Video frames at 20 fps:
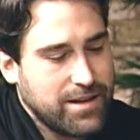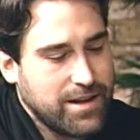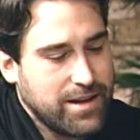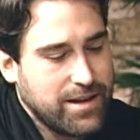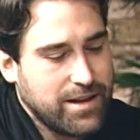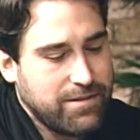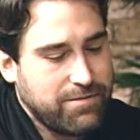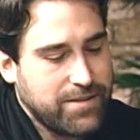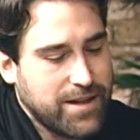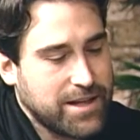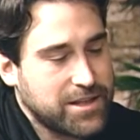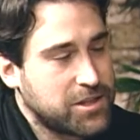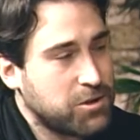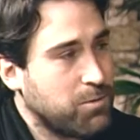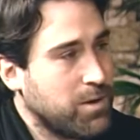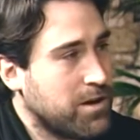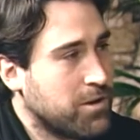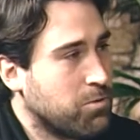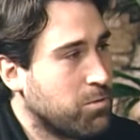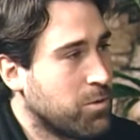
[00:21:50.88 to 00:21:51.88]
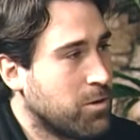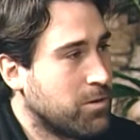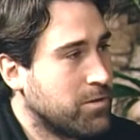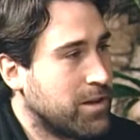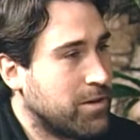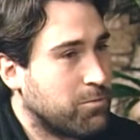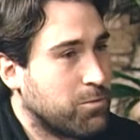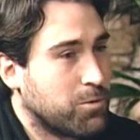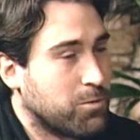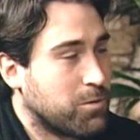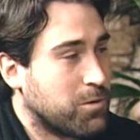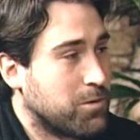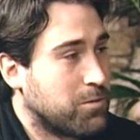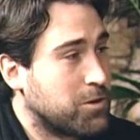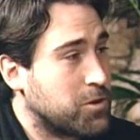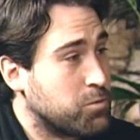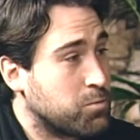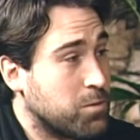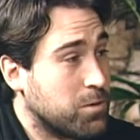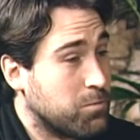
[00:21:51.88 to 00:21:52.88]
if that's the way of the world, that
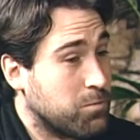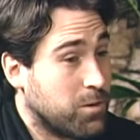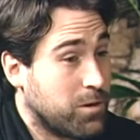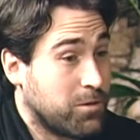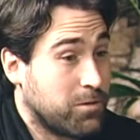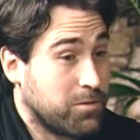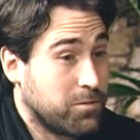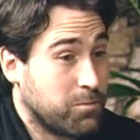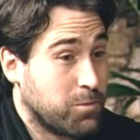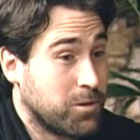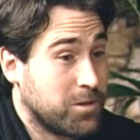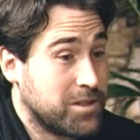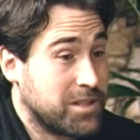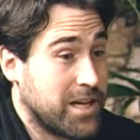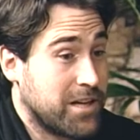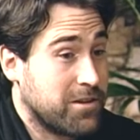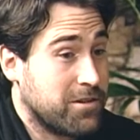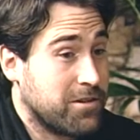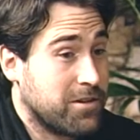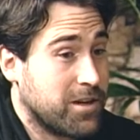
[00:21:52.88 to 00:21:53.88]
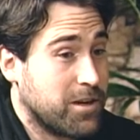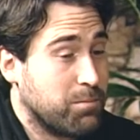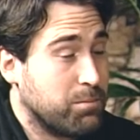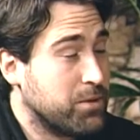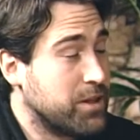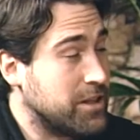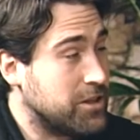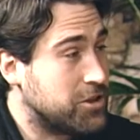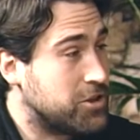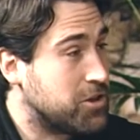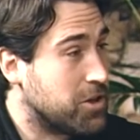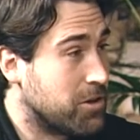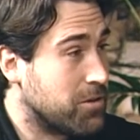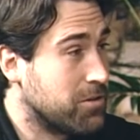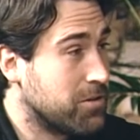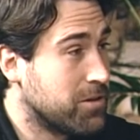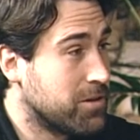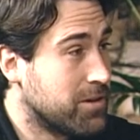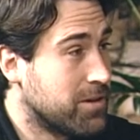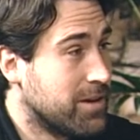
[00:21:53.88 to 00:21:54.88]
world is either a complete
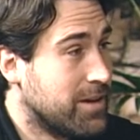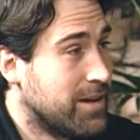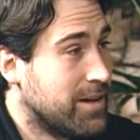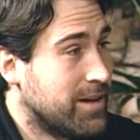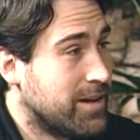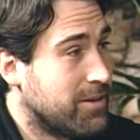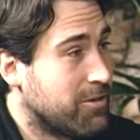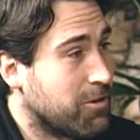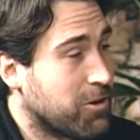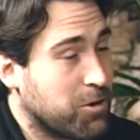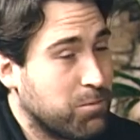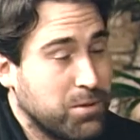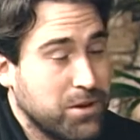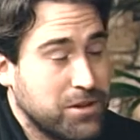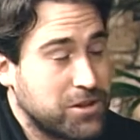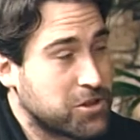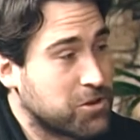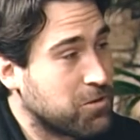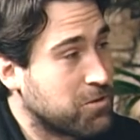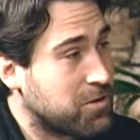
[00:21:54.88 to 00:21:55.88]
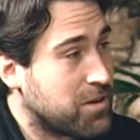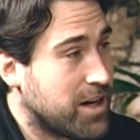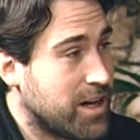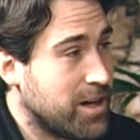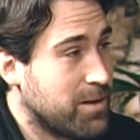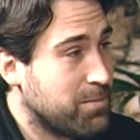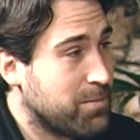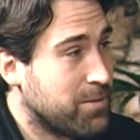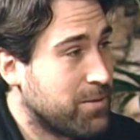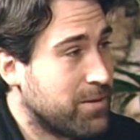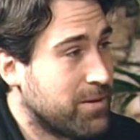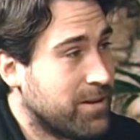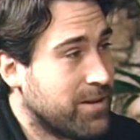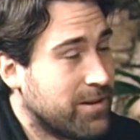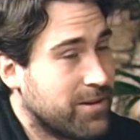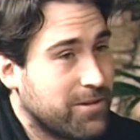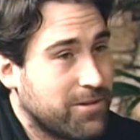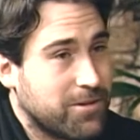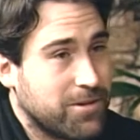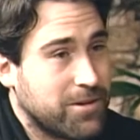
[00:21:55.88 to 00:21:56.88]
joke or completely screwed up,
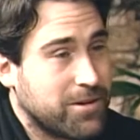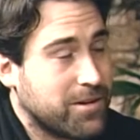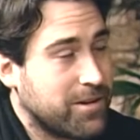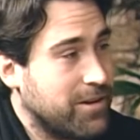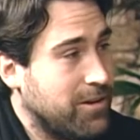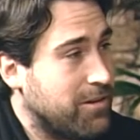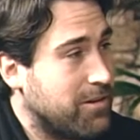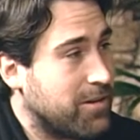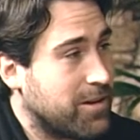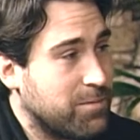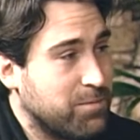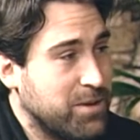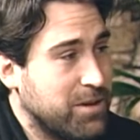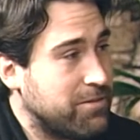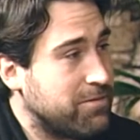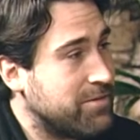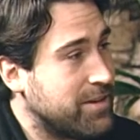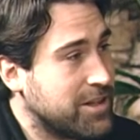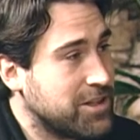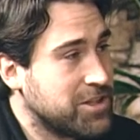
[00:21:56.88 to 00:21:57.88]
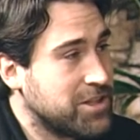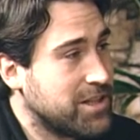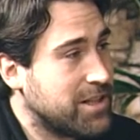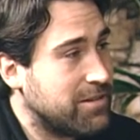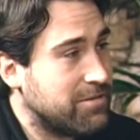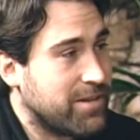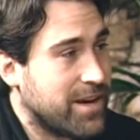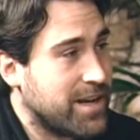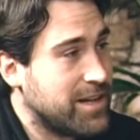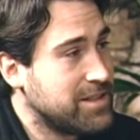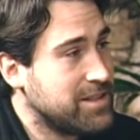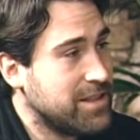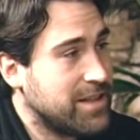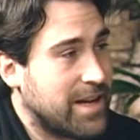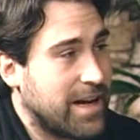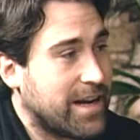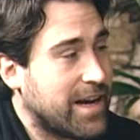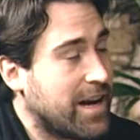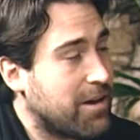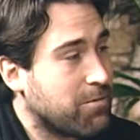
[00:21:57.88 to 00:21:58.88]
or a complete fiction and fantasy that
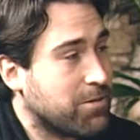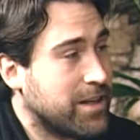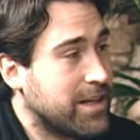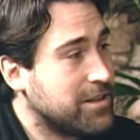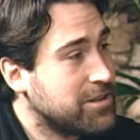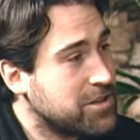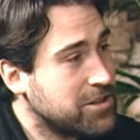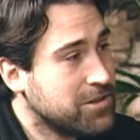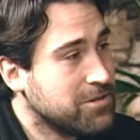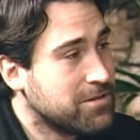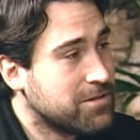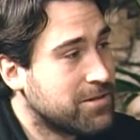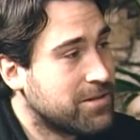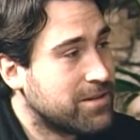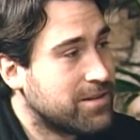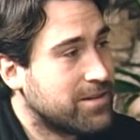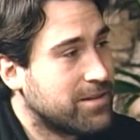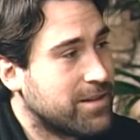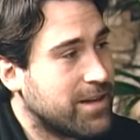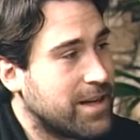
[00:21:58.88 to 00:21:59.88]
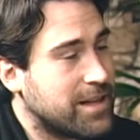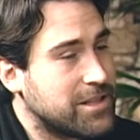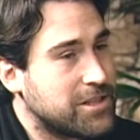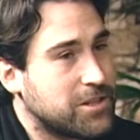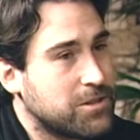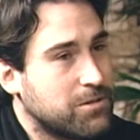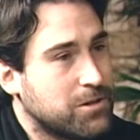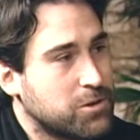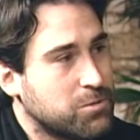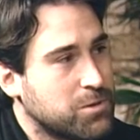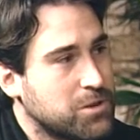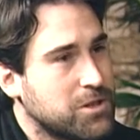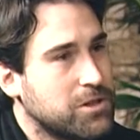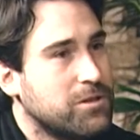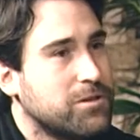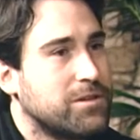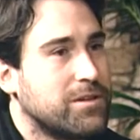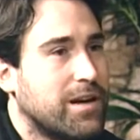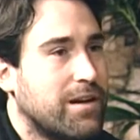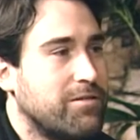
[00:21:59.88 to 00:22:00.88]
I can't relate to. And so as a
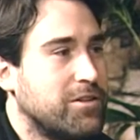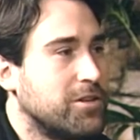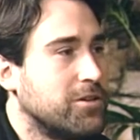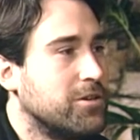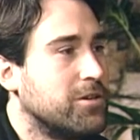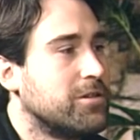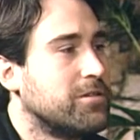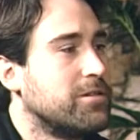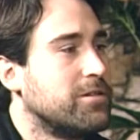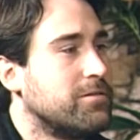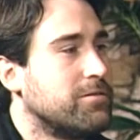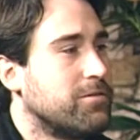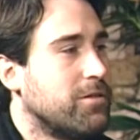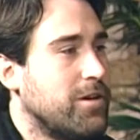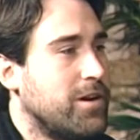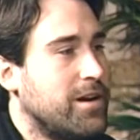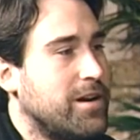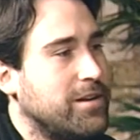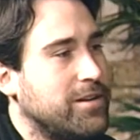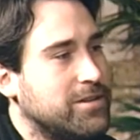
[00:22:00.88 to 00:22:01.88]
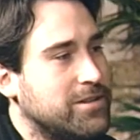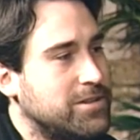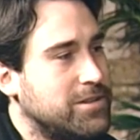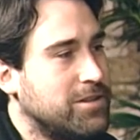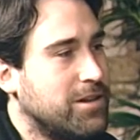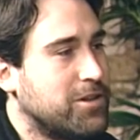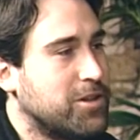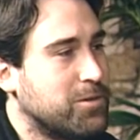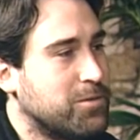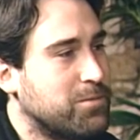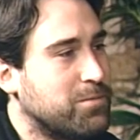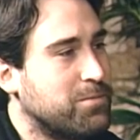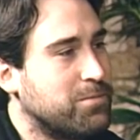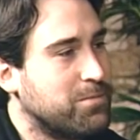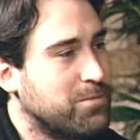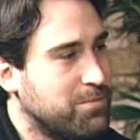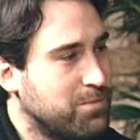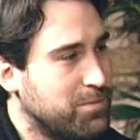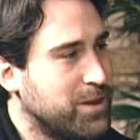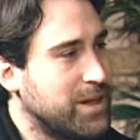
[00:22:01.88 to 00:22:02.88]
result, they're having to look to other
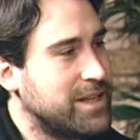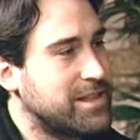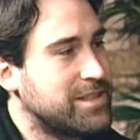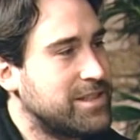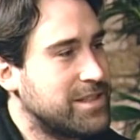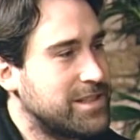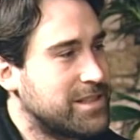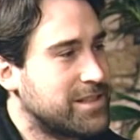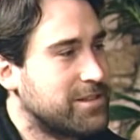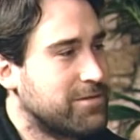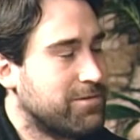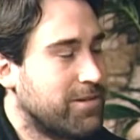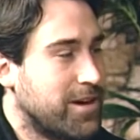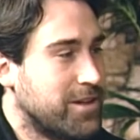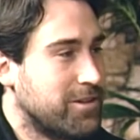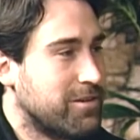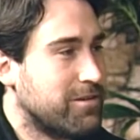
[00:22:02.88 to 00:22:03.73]
places to find their